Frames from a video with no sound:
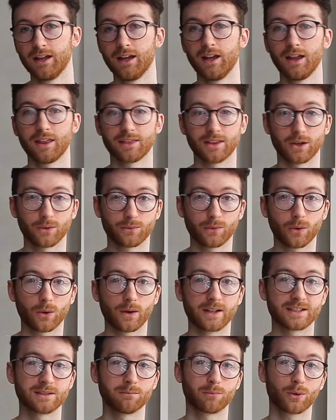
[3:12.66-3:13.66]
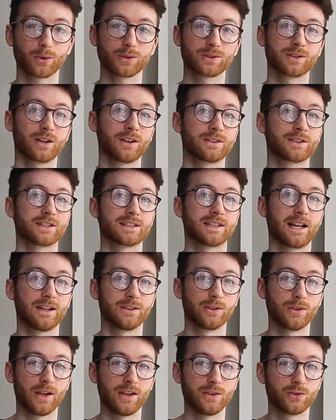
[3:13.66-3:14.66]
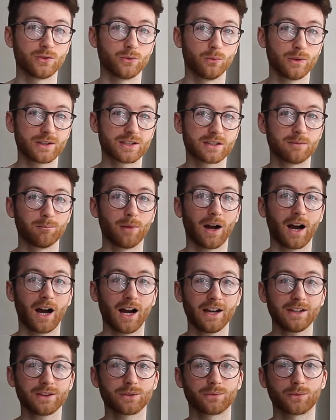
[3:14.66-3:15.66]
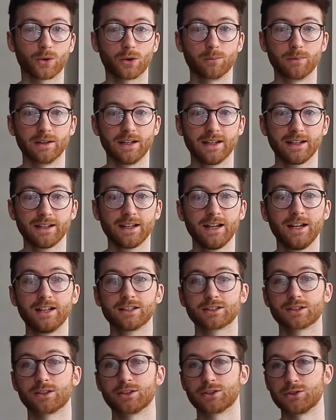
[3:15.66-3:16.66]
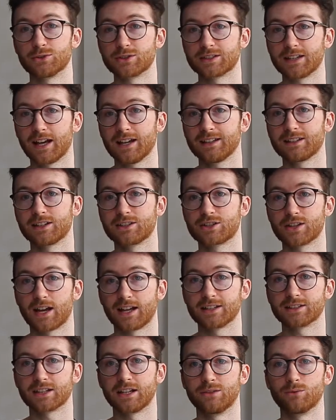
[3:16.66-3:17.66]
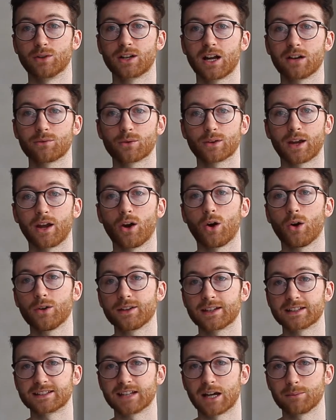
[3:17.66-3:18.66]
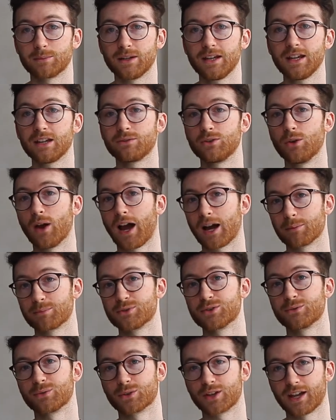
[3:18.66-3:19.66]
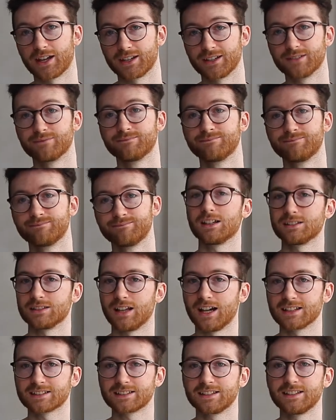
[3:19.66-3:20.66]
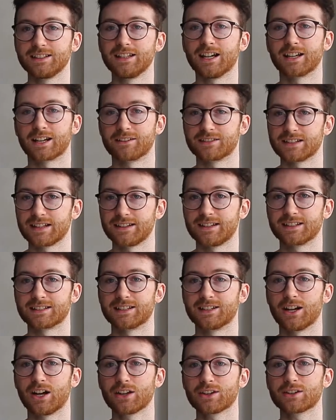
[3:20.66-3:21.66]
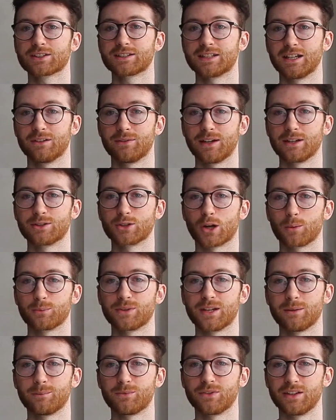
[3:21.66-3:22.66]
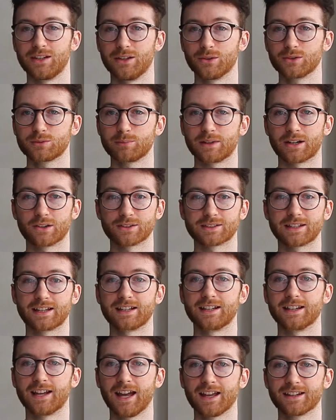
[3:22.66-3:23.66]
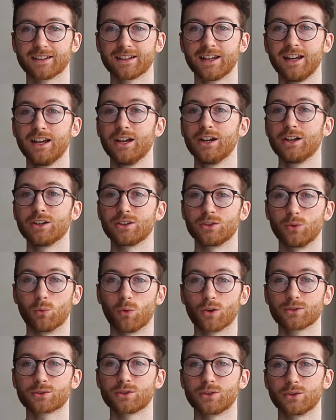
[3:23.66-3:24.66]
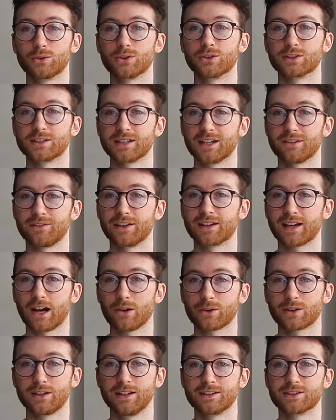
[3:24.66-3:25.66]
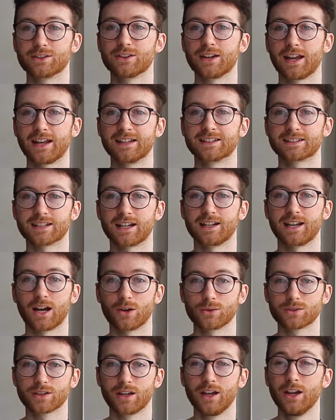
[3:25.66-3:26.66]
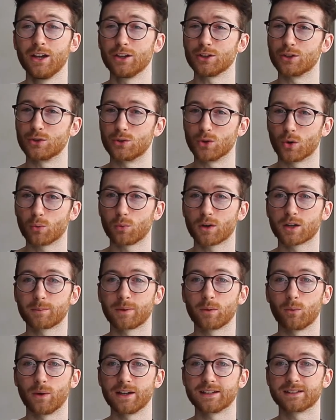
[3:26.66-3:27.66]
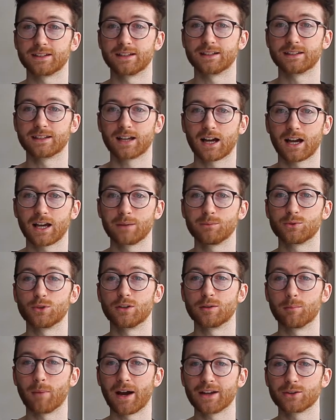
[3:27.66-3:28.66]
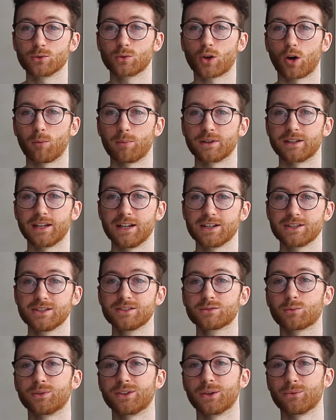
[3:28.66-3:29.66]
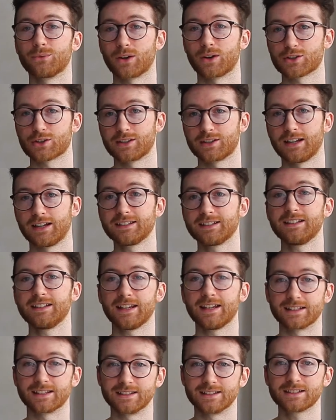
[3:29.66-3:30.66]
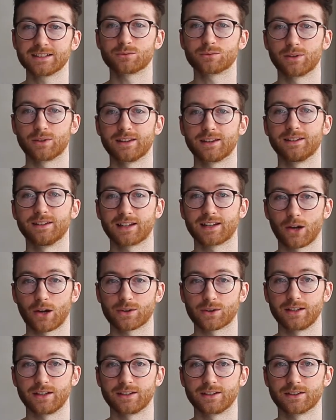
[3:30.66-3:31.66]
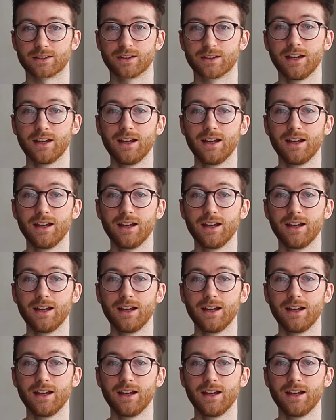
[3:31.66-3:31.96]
Therefore, it's important to understand the intuition behind the formulae so that you stand a chance in recovering it on exam day if you happen to forget it. Lastly, and I've said this in other CFA top tip videos, but I'll say it again, you want to know your CFA calculator inside out. You don't want to be wasting time doing manual computations when the functionality exists within the calculator.